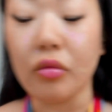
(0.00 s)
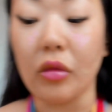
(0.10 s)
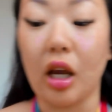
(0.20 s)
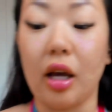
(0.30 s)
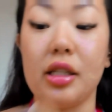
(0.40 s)

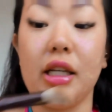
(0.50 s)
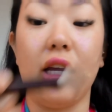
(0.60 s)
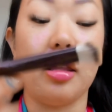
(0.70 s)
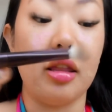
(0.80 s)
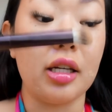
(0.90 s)
I
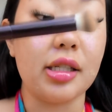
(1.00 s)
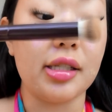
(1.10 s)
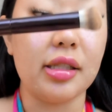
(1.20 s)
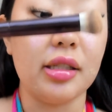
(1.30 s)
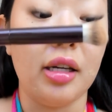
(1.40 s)
take
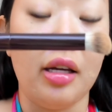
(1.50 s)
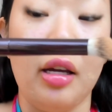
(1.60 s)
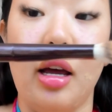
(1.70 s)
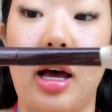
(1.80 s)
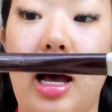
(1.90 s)
this
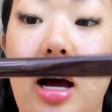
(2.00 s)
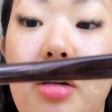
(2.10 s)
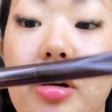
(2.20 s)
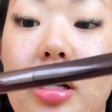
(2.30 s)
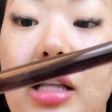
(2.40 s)

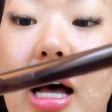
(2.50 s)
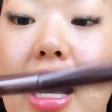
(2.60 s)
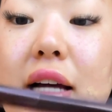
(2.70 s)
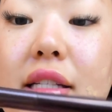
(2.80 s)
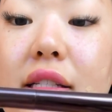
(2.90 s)

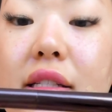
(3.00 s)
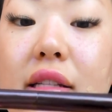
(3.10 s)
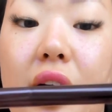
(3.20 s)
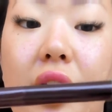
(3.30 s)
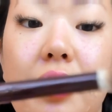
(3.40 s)
Hourglass
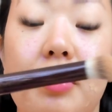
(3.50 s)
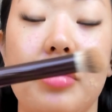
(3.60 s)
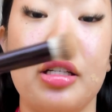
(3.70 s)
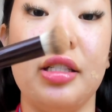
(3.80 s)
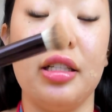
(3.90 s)

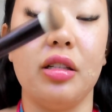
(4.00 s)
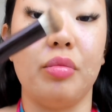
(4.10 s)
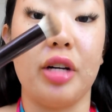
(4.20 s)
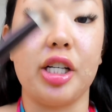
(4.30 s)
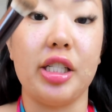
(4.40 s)
concealer
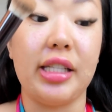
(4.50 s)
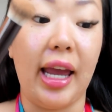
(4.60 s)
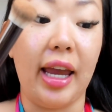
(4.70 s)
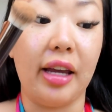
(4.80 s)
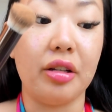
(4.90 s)
brush. It's
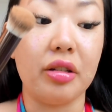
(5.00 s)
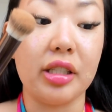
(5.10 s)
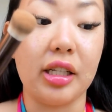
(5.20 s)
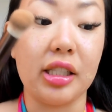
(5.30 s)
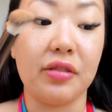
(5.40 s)
angled
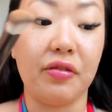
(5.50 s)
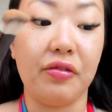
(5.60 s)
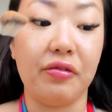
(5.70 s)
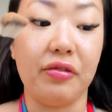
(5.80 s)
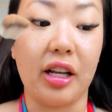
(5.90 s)
and it's
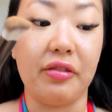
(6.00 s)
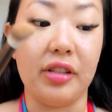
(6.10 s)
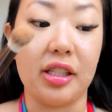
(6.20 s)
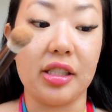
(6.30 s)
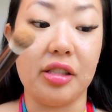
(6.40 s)

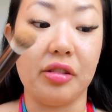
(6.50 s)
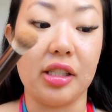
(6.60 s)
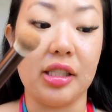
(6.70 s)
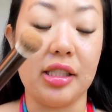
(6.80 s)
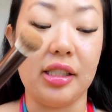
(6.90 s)
fluffy, as you
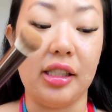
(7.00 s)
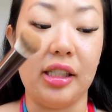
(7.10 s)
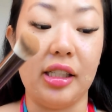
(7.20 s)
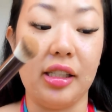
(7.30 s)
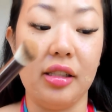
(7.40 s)
can
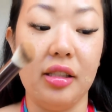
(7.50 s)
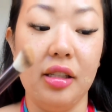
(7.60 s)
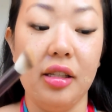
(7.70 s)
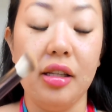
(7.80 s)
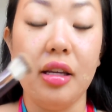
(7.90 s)
see.
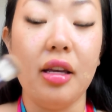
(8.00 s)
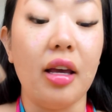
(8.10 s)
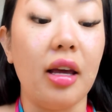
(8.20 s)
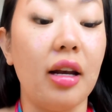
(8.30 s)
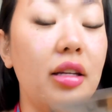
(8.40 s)

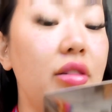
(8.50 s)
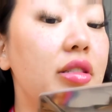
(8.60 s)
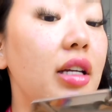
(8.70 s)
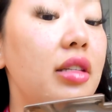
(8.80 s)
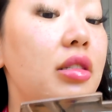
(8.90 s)
And I
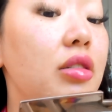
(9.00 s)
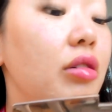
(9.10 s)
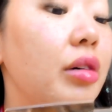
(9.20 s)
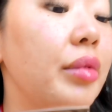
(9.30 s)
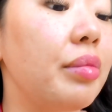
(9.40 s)
use that to do
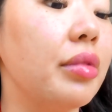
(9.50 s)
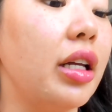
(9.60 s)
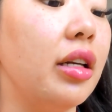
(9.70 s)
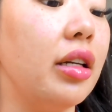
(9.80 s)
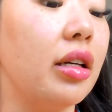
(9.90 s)
all my
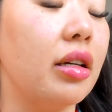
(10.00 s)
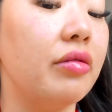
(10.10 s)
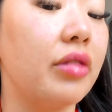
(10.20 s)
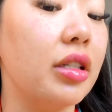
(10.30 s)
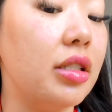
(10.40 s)
blending
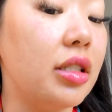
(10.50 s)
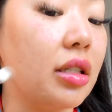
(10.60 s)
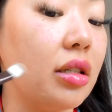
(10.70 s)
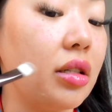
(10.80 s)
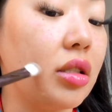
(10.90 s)
of concealer.